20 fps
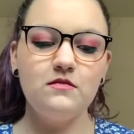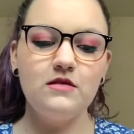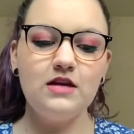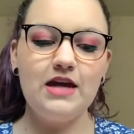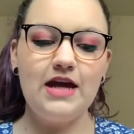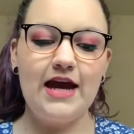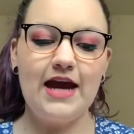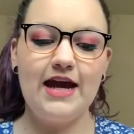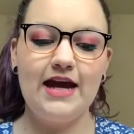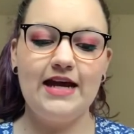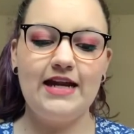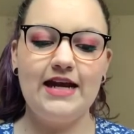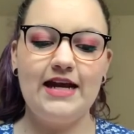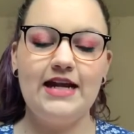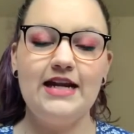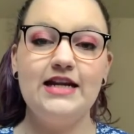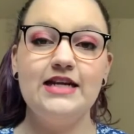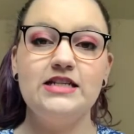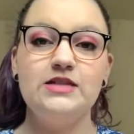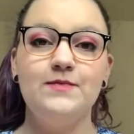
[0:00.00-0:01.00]
And
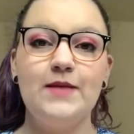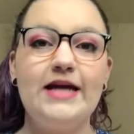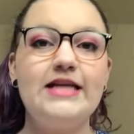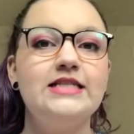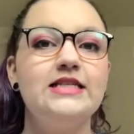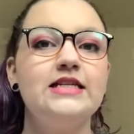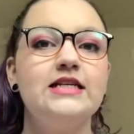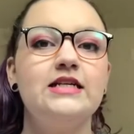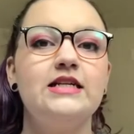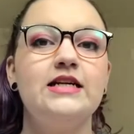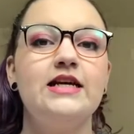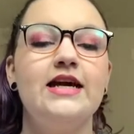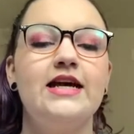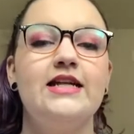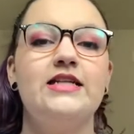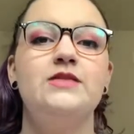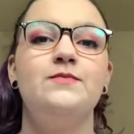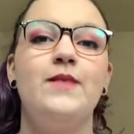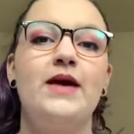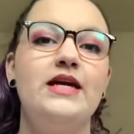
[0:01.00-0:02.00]
it is
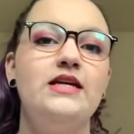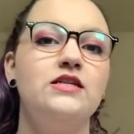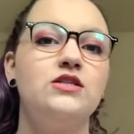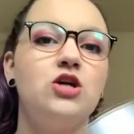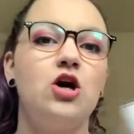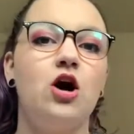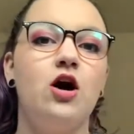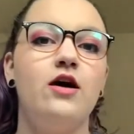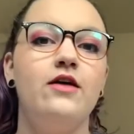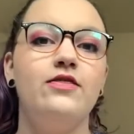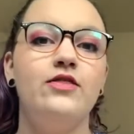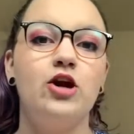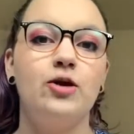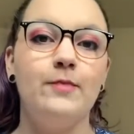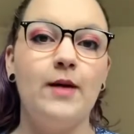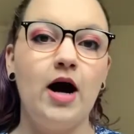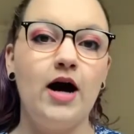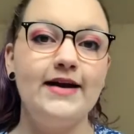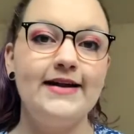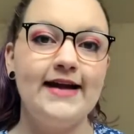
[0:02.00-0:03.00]
based on their
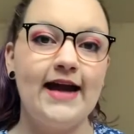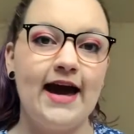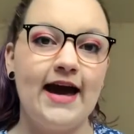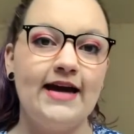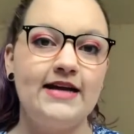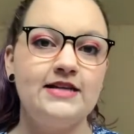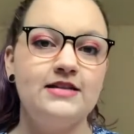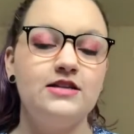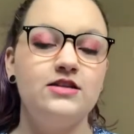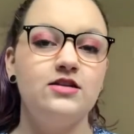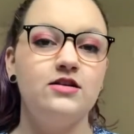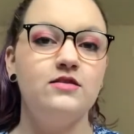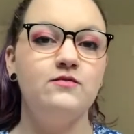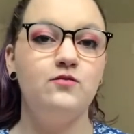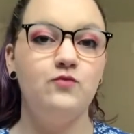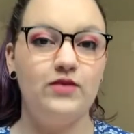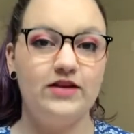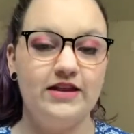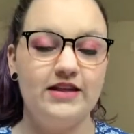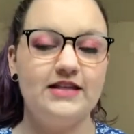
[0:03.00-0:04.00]
podcast
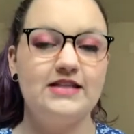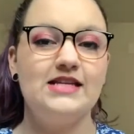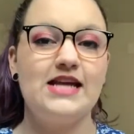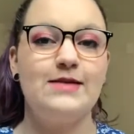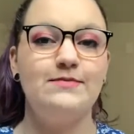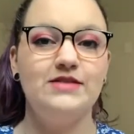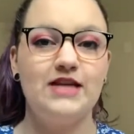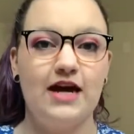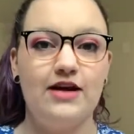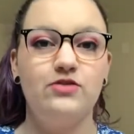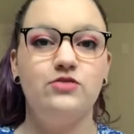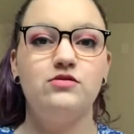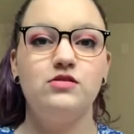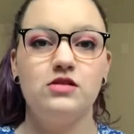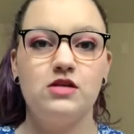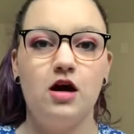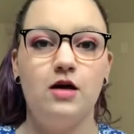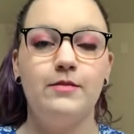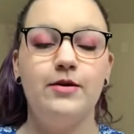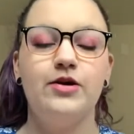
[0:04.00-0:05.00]
with the same title,
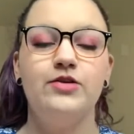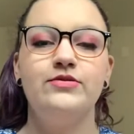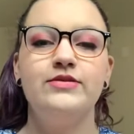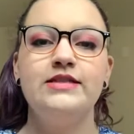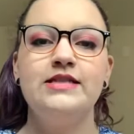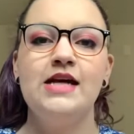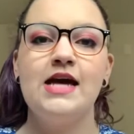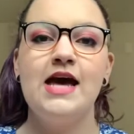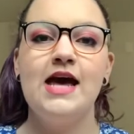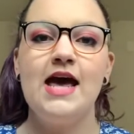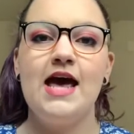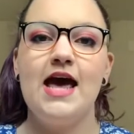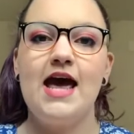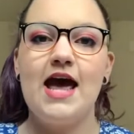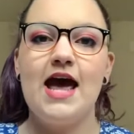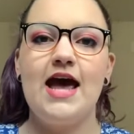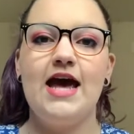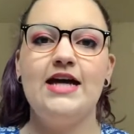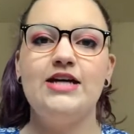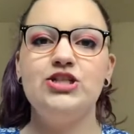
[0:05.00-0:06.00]
Sawbones.
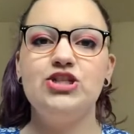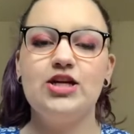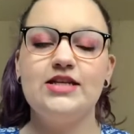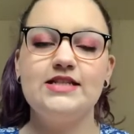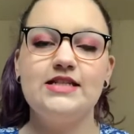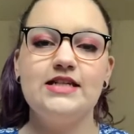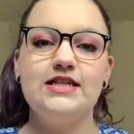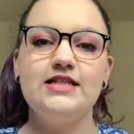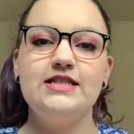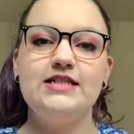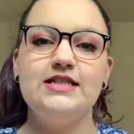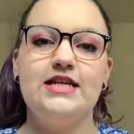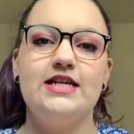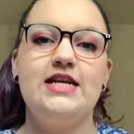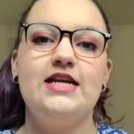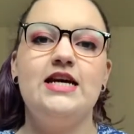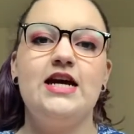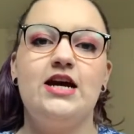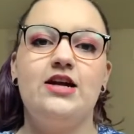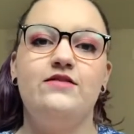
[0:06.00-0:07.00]
And Justin and
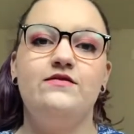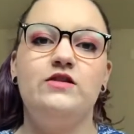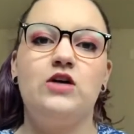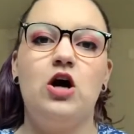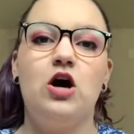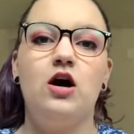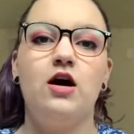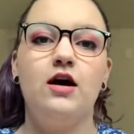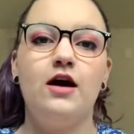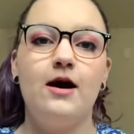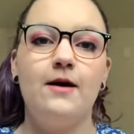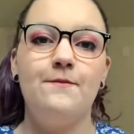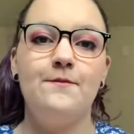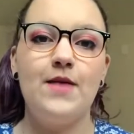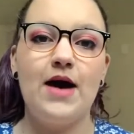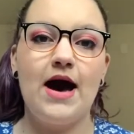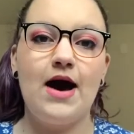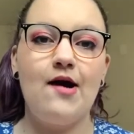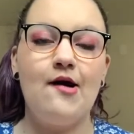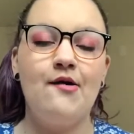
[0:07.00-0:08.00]
Sydney kind of talk
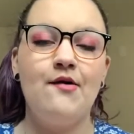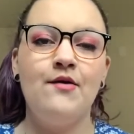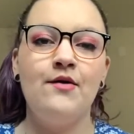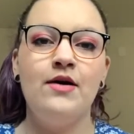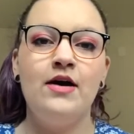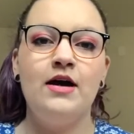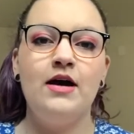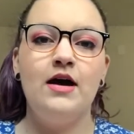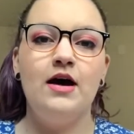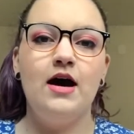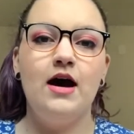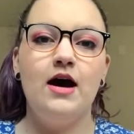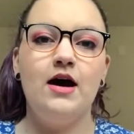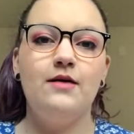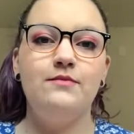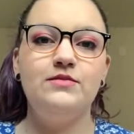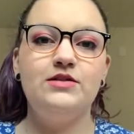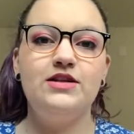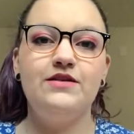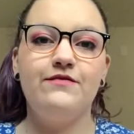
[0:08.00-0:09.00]
about
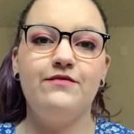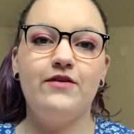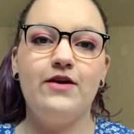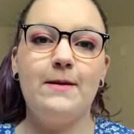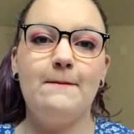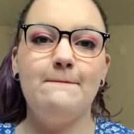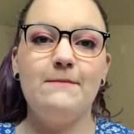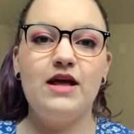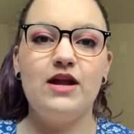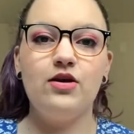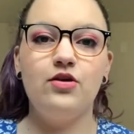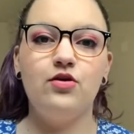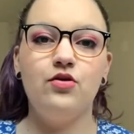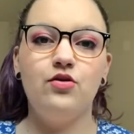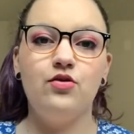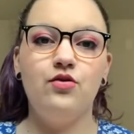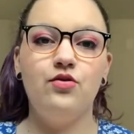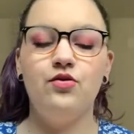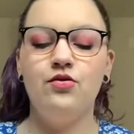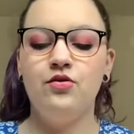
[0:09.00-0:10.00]
different
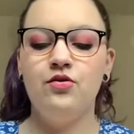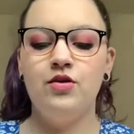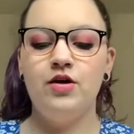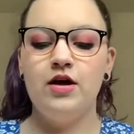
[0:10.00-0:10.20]
medical